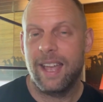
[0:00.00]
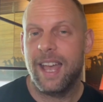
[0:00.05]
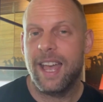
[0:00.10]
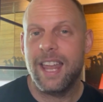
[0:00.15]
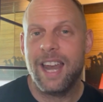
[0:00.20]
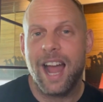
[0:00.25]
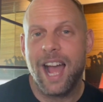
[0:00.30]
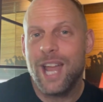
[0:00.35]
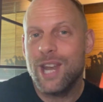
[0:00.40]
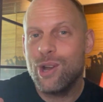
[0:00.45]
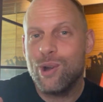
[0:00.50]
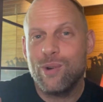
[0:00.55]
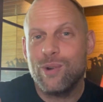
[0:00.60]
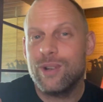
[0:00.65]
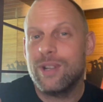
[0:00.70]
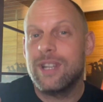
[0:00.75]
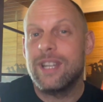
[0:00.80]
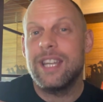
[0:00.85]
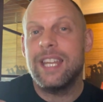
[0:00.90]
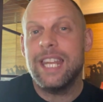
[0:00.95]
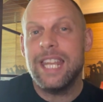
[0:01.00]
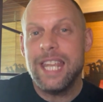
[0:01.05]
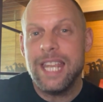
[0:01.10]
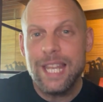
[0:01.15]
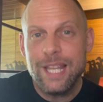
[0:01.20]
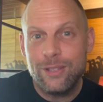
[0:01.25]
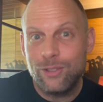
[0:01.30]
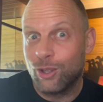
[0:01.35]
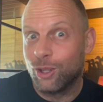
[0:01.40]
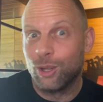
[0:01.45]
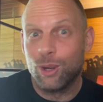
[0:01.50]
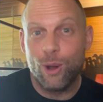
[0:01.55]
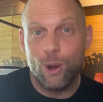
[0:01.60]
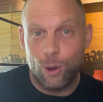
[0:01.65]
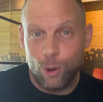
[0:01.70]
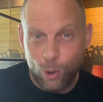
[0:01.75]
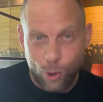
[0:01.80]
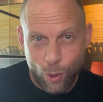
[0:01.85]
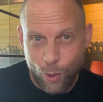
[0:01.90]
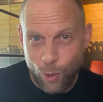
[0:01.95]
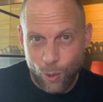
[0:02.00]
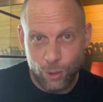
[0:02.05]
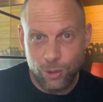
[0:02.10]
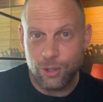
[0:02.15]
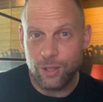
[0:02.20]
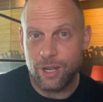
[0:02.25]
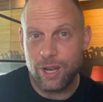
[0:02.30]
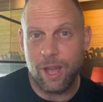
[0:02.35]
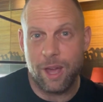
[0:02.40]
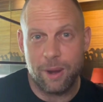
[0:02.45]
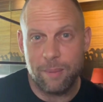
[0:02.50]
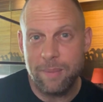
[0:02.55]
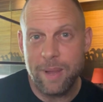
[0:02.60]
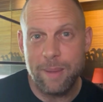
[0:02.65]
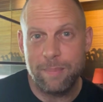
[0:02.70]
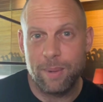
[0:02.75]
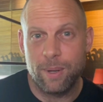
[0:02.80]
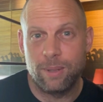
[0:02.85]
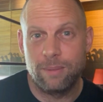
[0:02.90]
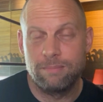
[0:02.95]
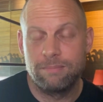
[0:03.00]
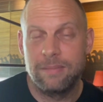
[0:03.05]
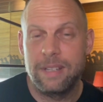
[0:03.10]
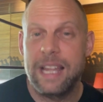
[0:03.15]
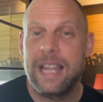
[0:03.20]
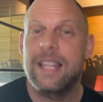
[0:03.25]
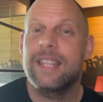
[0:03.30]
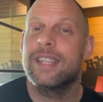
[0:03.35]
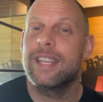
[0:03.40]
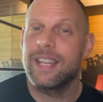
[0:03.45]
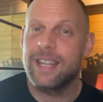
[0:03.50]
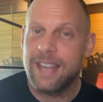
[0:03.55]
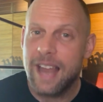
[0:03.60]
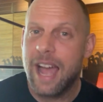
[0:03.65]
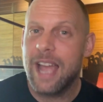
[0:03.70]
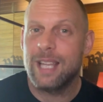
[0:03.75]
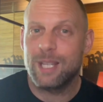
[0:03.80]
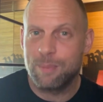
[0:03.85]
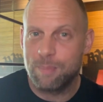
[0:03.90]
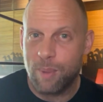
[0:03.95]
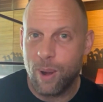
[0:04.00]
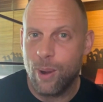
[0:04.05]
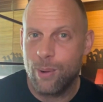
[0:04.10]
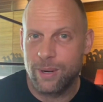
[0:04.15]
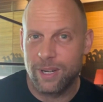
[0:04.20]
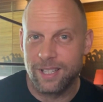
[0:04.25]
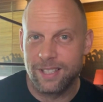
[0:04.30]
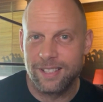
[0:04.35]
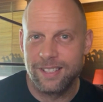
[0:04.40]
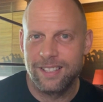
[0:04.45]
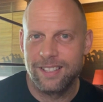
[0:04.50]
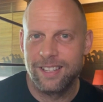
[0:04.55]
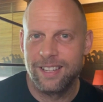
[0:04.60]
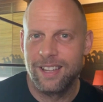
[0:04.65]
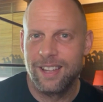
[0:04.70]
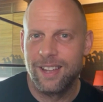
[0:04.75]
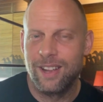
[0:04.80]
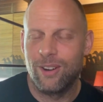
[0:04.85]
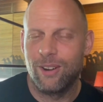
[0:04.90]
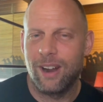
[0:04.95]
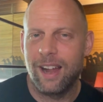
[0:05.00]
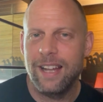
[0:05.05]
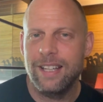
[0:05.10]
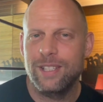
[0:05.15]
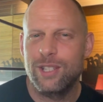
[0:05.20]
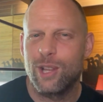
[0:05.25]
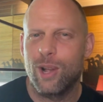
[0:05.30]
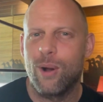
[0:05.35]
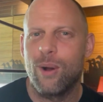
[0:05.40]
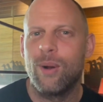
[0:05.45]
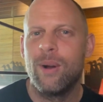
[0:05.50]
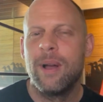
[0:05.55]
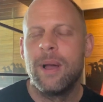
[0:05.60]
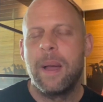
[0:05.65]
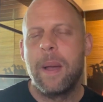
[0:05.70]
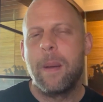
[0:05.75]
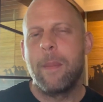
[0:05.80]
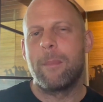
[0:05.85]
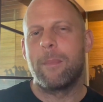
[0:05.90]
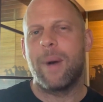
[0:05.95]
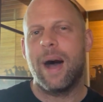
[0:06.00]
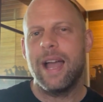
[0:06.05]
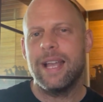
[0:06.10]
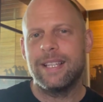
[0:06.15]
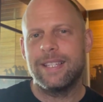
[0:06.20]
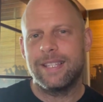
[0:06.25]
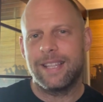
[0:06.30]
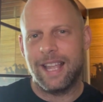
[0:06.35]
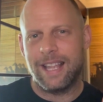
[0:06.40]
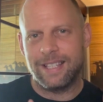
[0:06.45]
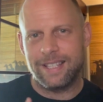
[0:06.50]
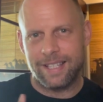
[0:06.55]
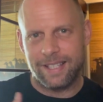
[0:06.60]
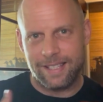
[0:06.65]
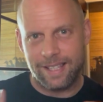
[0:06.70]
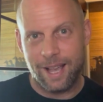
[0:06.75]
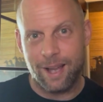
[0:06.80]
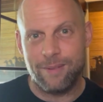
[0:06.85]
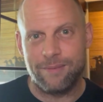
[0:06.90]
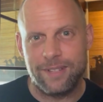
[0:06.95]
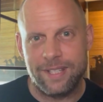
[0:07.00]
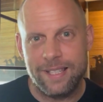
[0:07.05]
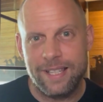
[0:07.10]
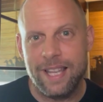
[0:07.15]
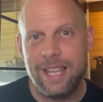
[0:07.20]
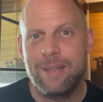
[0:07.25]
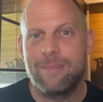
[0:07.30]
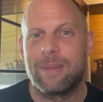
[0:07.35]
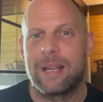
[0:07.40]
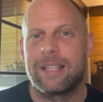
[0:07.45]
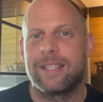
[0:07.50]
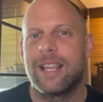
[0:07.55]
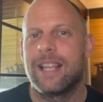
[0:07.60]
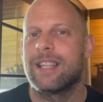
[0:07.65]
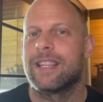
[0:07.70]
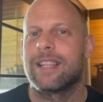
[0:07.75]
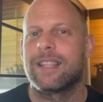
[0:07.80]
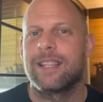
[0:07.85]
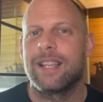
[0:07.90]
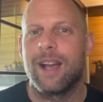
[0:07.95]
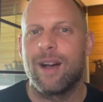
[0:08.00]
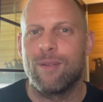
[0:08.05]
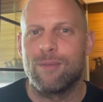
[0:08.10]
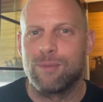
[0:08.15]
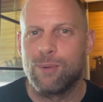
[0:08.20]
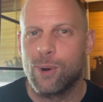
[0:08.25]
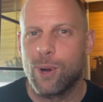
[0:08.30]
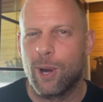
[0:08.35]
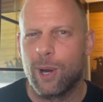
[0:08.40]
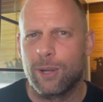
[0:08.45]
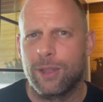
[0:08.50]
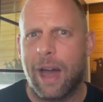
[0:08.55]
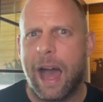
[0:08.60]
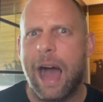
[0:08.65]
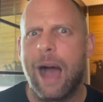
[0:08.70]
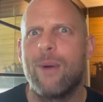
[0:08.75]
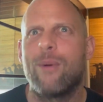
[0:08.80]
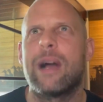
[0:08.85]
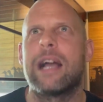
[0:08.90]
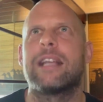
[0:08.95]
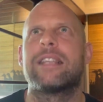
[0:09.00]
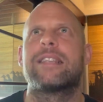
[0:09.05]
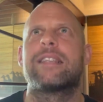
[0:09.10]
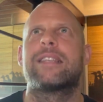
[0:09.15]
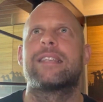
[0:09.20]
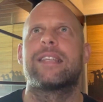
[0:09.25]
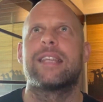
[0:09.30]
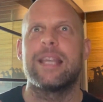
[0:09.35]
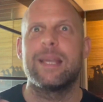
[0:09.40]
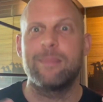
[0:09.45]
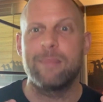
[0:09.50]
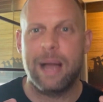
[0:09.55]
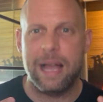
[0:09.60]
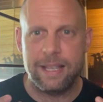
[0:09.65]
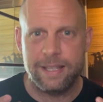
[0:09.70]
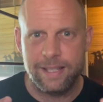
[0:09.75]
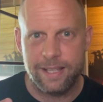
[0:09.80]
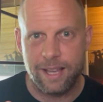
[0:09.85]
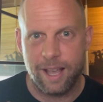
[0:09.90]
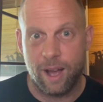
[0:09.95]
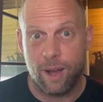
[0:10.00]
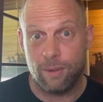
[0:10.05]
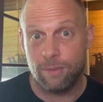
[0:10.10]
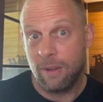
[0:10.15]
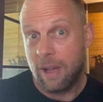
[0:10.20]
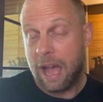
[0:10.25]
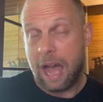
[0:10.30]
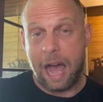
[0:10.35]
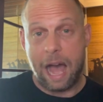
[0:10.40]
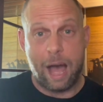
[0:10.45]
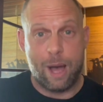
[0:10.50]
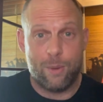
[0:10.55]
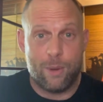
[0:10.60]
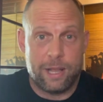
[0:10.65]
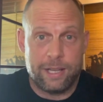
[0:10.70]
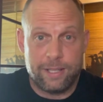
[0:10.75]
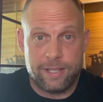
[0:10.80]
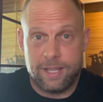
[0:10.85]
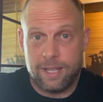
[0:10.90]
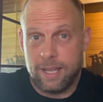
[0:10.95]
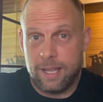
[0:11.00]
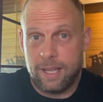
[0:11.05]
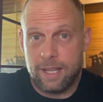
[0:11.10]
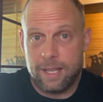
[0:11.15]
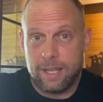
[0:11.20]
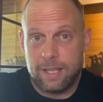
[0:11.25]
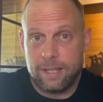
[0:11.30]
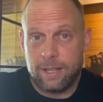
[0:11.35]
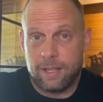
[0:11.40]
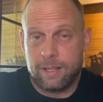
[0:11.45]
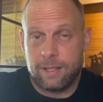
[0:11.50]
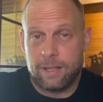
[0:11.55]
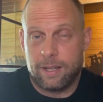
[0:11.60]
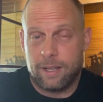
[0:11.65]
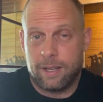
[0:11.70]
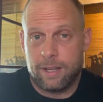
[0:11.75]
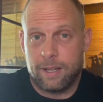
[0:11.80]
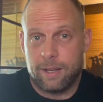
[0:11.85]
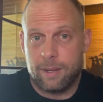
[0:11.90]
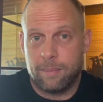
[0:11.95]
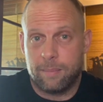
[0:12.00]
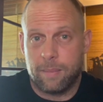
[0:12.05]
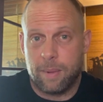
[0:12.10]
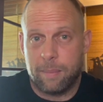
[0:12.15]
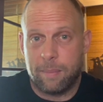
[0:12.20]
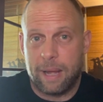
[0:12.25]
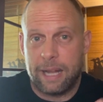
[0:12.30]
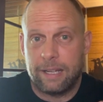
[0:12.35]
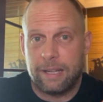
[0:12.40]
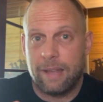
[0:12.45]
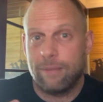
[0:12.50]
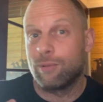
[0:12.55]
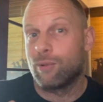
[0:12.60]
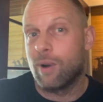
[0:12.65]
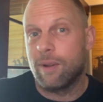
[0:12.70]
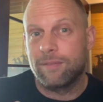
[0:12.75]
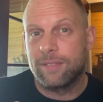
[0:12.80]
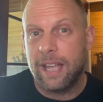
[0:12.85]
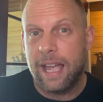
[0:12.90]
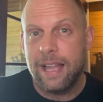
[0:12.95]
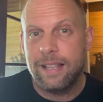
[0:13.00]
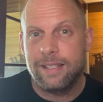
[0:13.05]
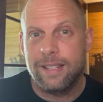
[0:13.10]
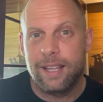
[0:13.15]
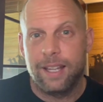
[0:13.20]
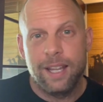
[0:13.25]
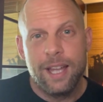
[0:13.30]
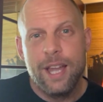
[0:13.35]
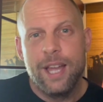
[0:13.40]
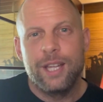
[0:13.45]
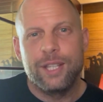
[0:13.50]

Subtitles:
And I don't need to look cool to the other people. It's a nice bonus, right? So my sense of self-esteem, my sense of self-worth, how I see myself, how I see my level of dancing